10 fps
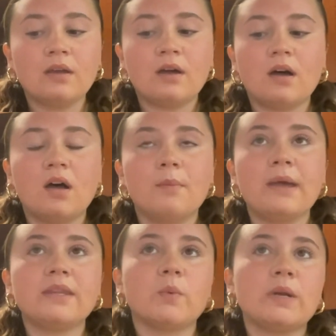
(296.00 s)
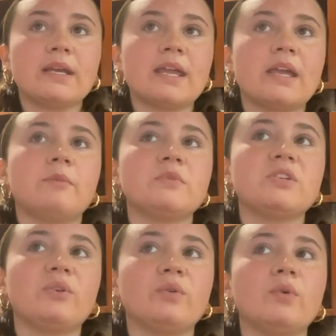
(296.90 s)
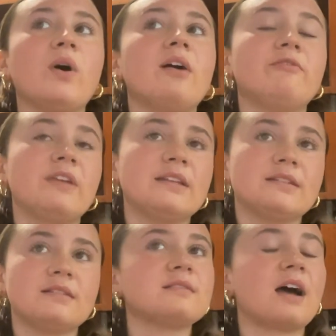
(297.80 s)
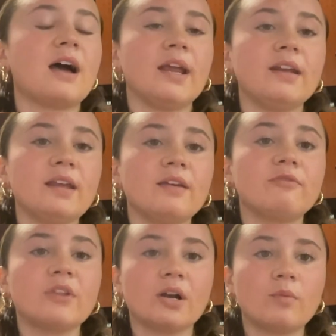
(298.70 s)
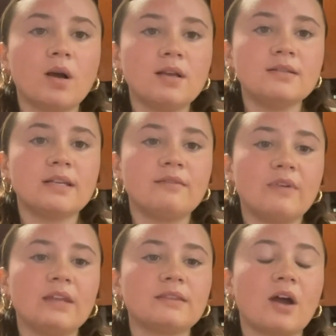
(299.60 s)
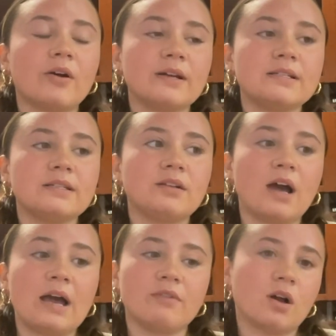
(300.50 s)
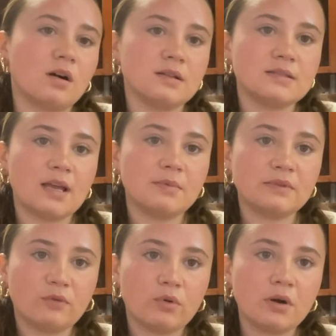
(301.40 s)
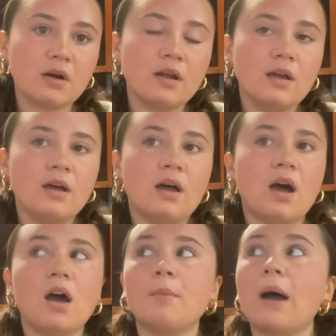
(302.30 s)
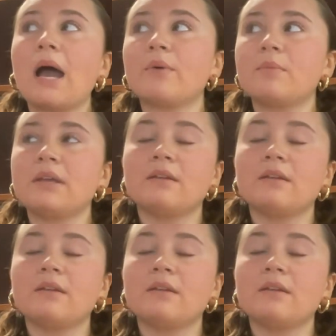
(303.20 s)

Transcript: And then when it came to event design, if there was an event that already did not have a concept for, I would be